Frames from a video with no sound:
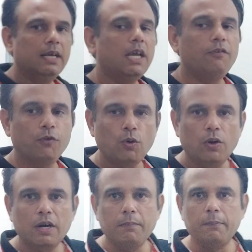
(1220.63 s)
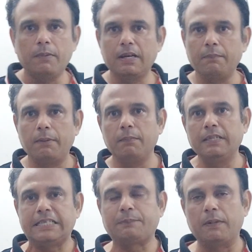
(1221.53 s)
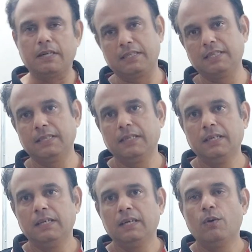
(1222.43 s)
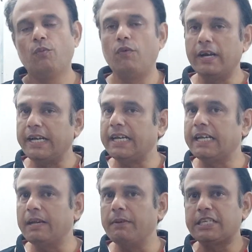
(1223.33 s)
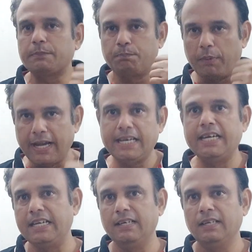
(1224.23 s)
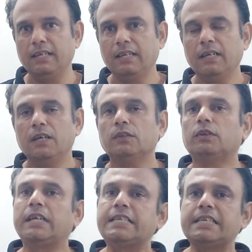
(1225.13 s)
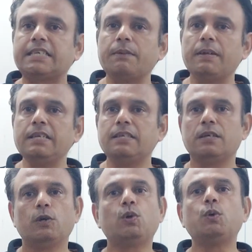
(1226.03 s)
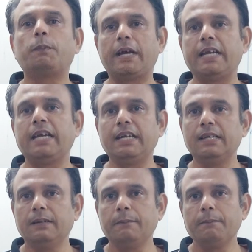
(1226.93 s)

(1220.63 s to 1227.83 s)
If you don't remember, remember this part. 180 degree means pi radian. So 360 means 2 pi radian.